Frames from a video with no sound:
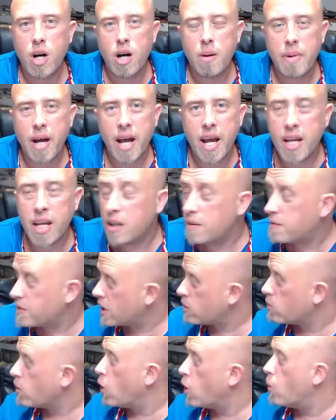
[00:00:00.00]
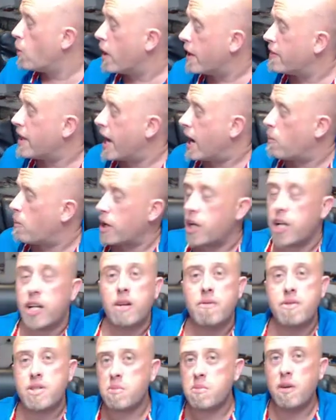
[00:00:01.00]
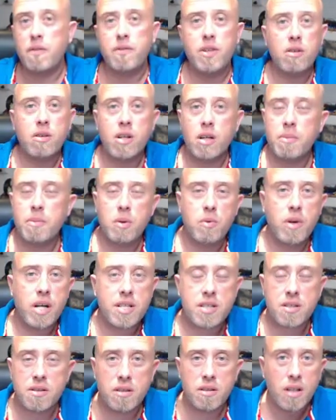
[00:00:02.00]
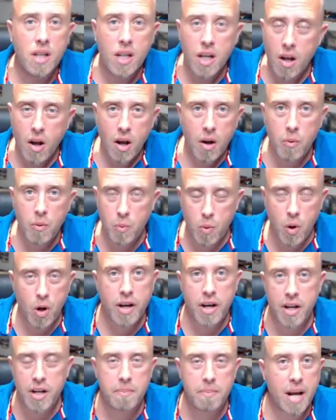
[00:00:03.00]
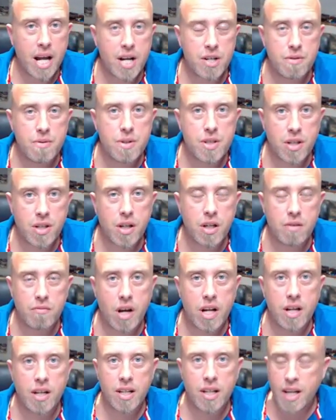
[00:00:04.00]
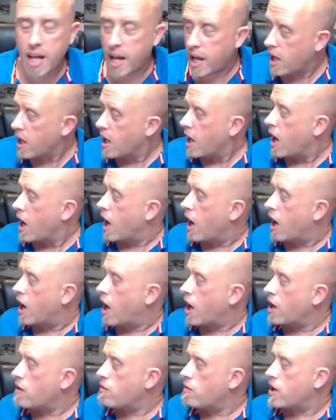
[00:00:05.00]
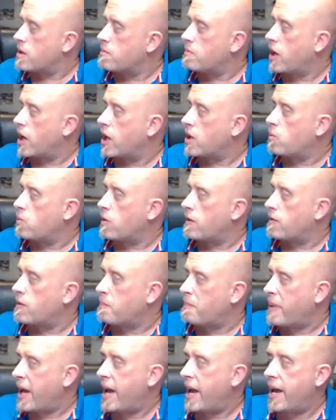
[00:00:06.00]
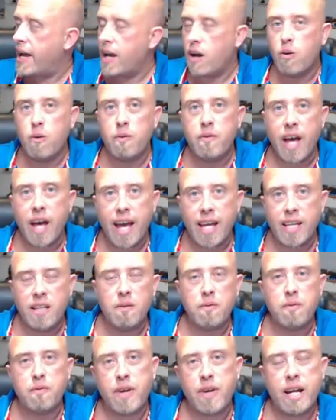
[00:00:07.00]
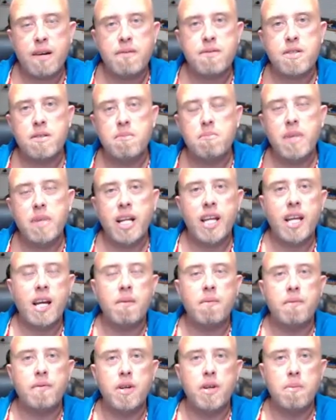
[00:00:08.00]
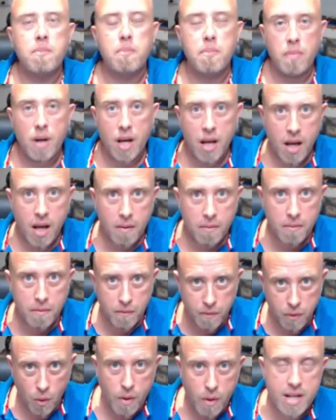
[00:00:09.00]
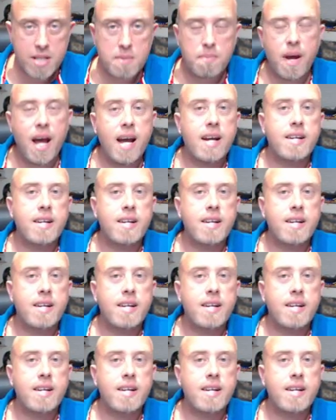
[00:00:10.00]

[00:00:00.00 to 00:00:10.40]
well behaved. And oh, and that one, I know some of you are going to be asking, what kind of batteries can I run in that? I run mine with a pair of 8000 milliampere 4S